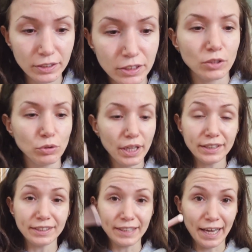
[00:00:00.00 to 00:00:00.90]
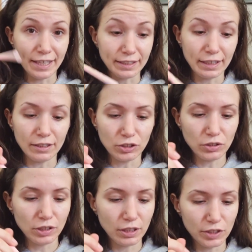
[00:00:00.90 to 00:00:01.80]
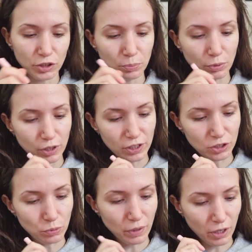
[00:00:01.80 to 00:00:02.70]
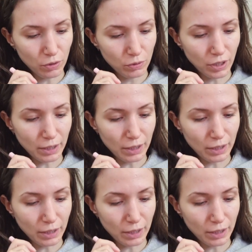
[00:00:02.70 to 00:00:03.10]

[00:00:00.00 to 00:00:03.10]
I do like that it has a clear spoolie as well.